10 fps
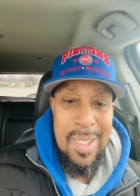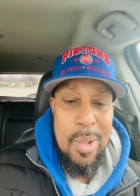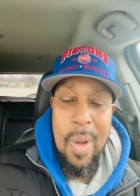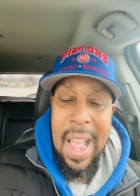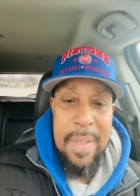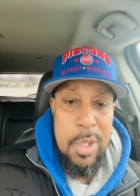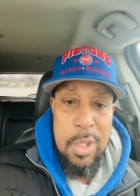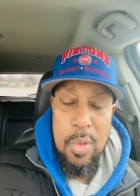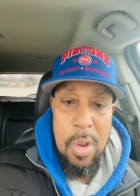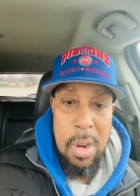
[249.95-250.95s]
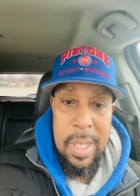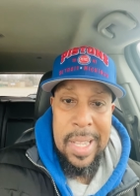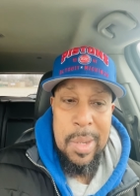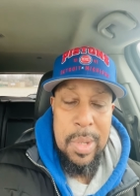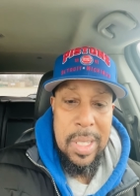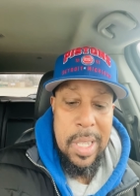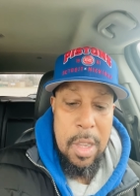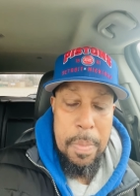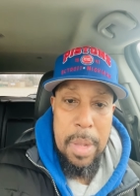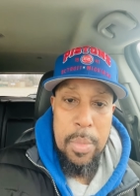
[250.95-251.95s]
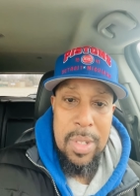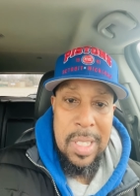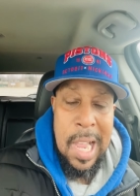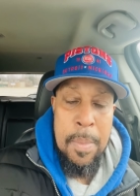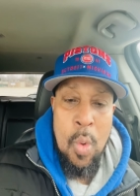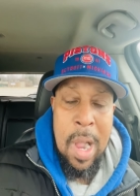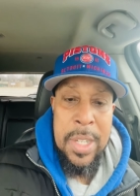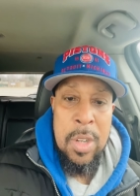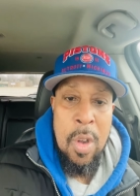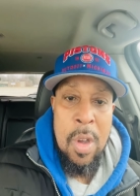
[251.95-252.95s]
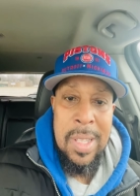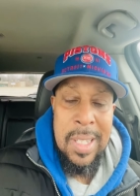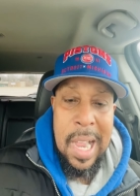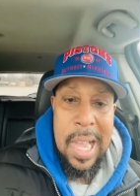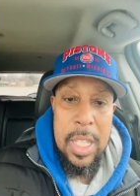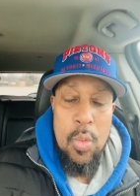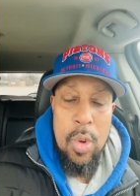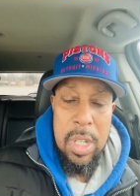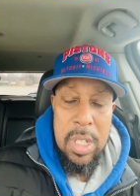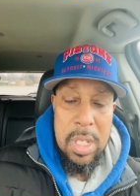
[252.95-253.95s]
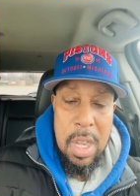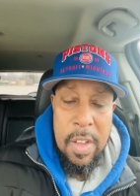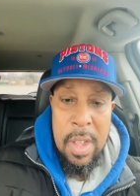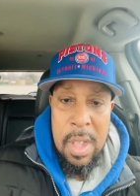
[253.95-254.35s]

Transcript: You don't have to do all that. That's what I tell people. Stop watching all this Hollywood stuff.